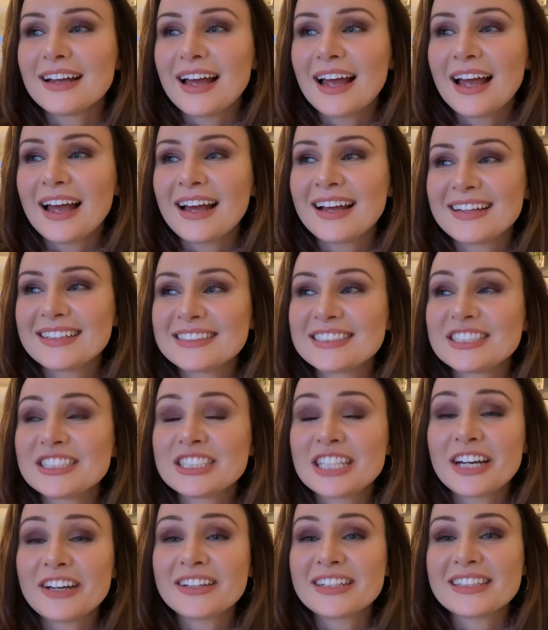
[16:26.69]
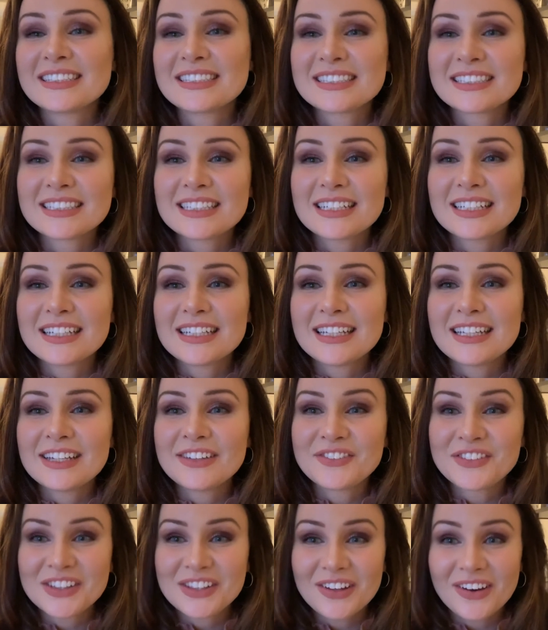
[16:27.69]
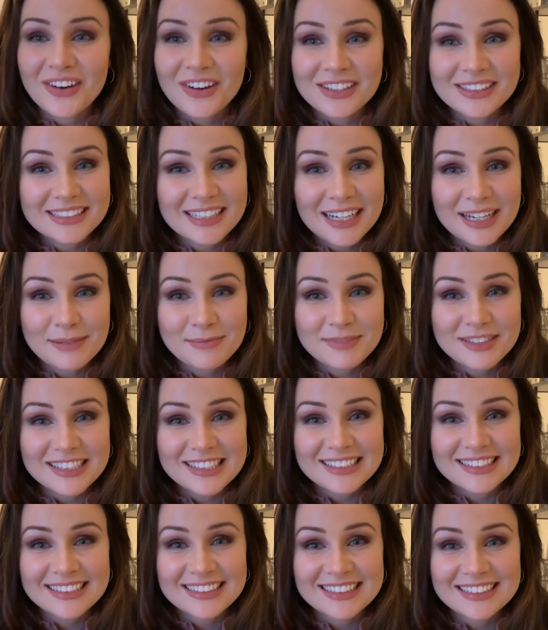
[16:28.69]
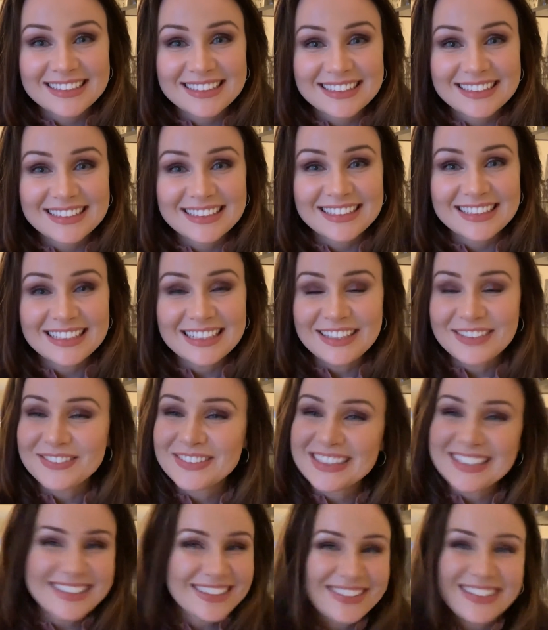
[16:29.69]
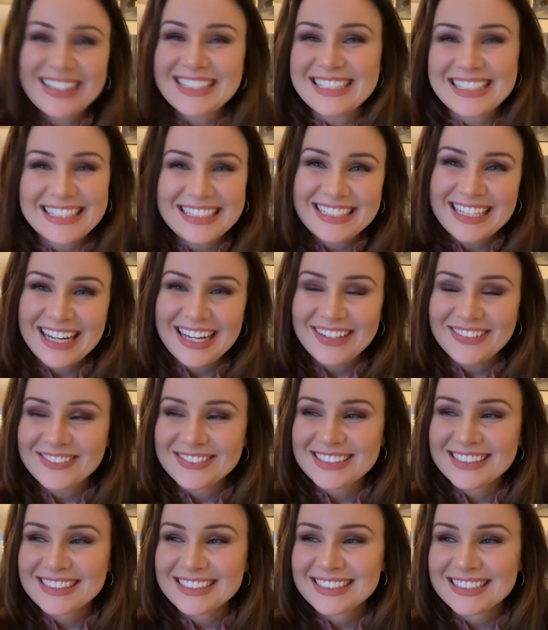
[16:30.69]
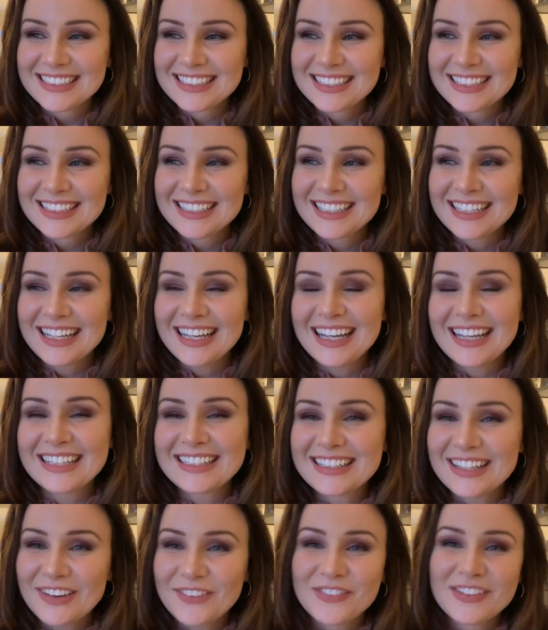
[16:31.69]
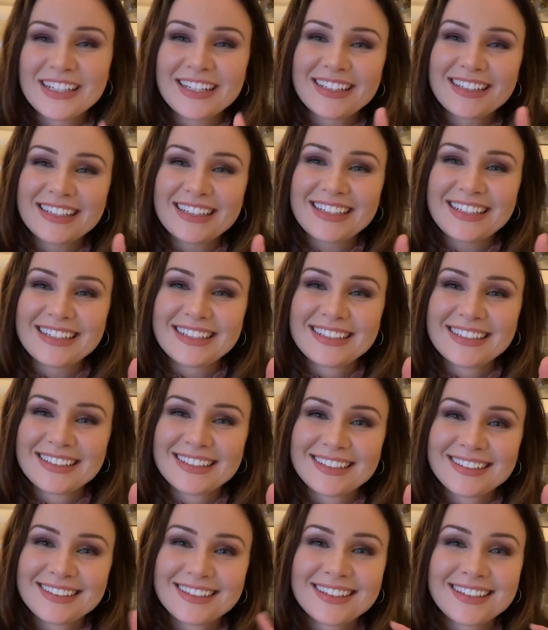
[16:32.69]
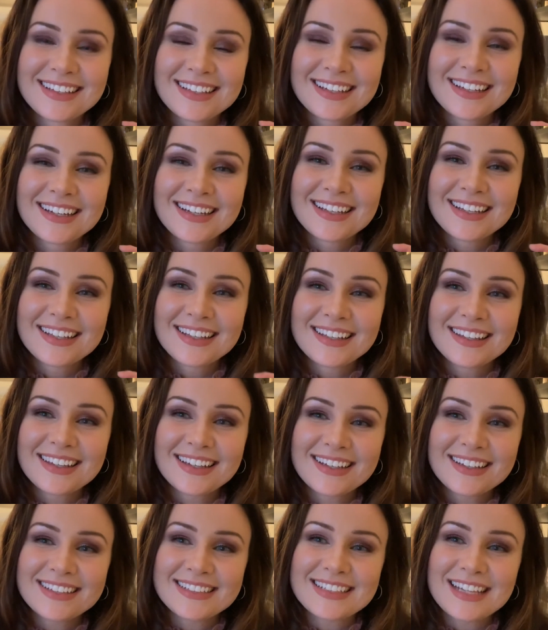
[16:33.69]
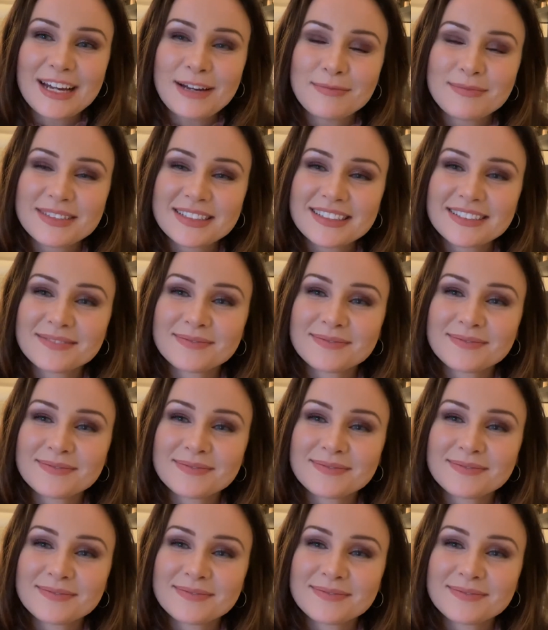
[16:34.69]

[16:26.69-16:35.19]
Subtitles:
and cherish even the hard times, even the crazy times, and definitely the good times